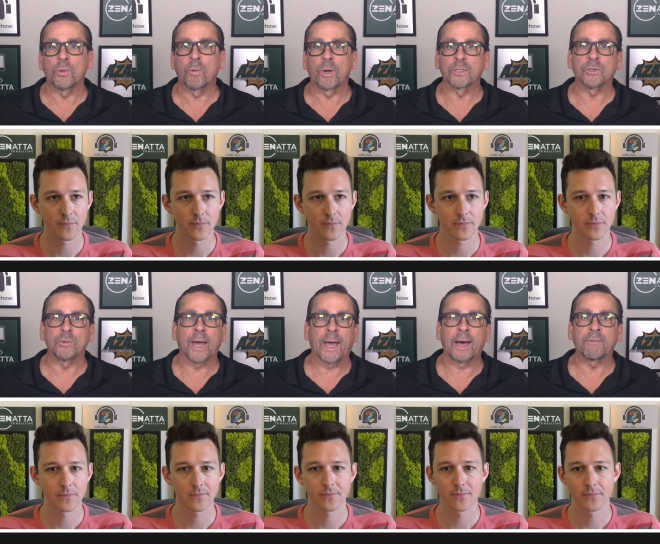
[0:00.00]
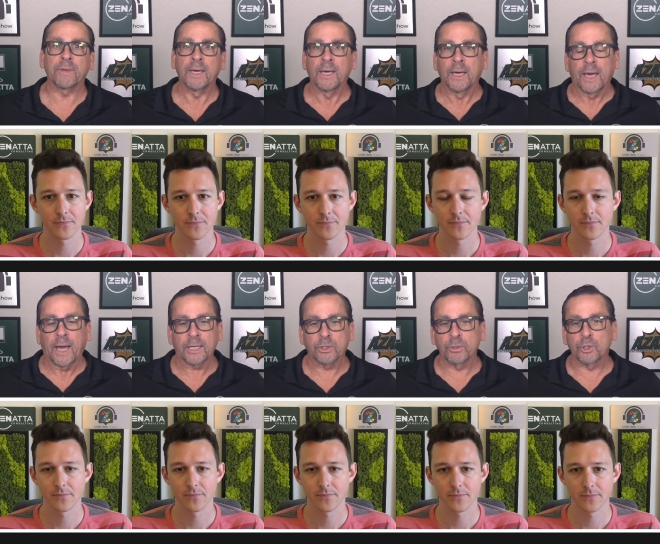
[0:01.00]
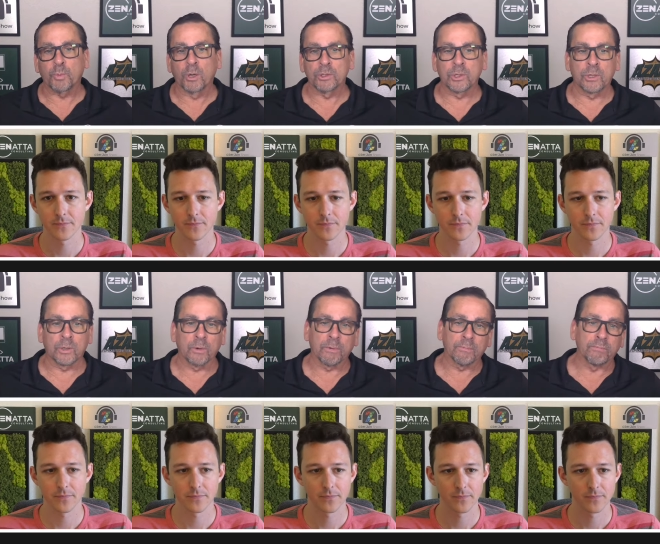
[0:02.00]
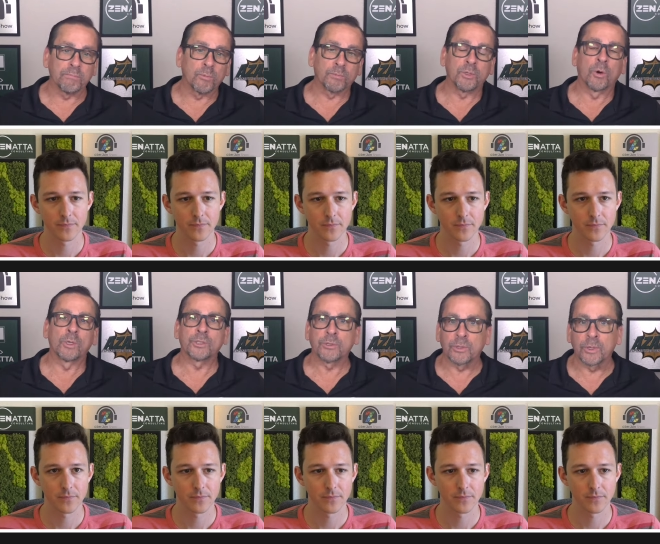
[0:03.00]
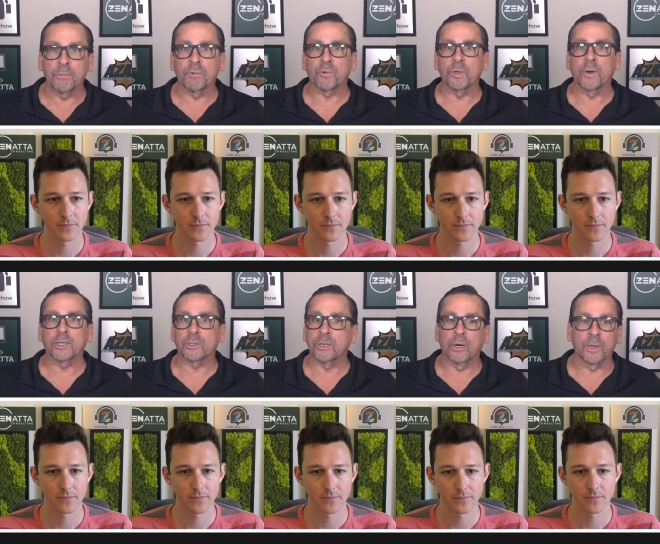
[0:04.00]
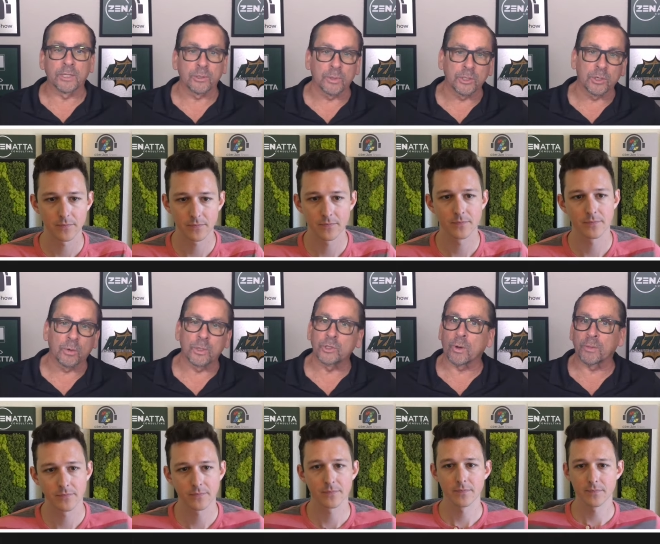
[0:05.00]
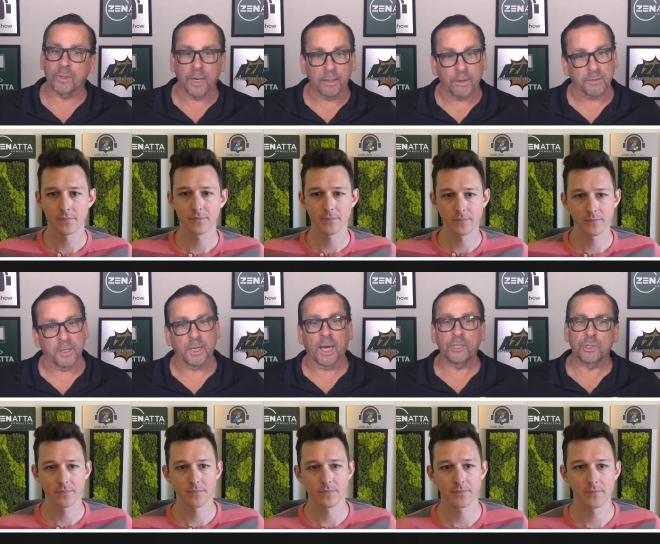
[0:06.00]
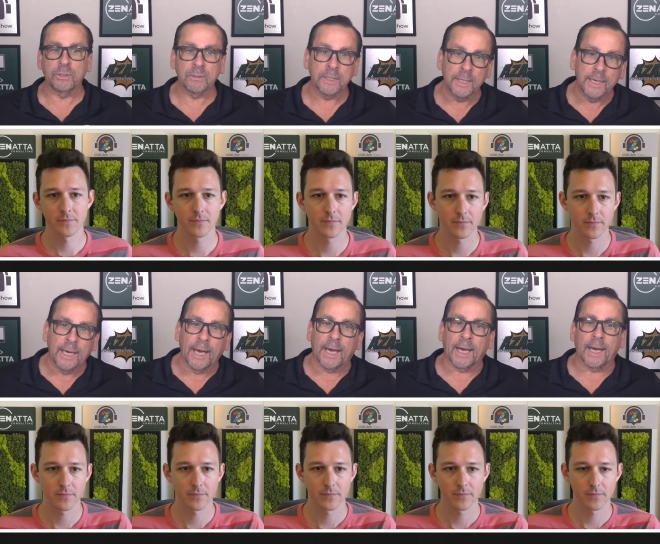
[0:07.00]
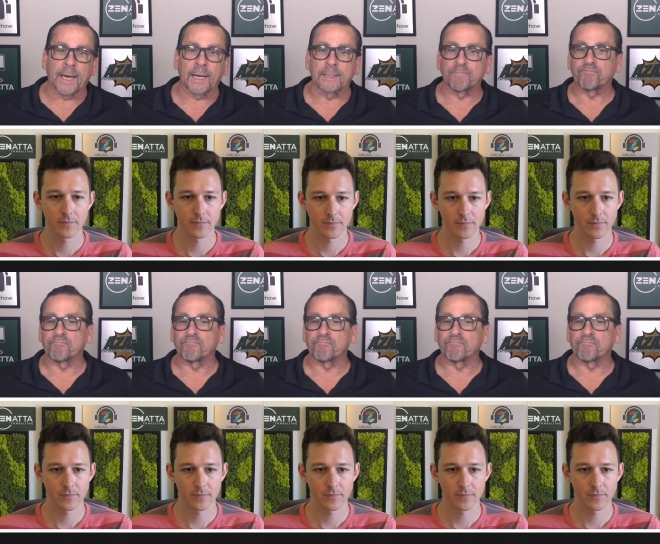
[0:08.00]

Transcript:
Speaker 1: will want to have at your disposal or know what you're doing before you actually go into it. So, what's your authentication? Uh,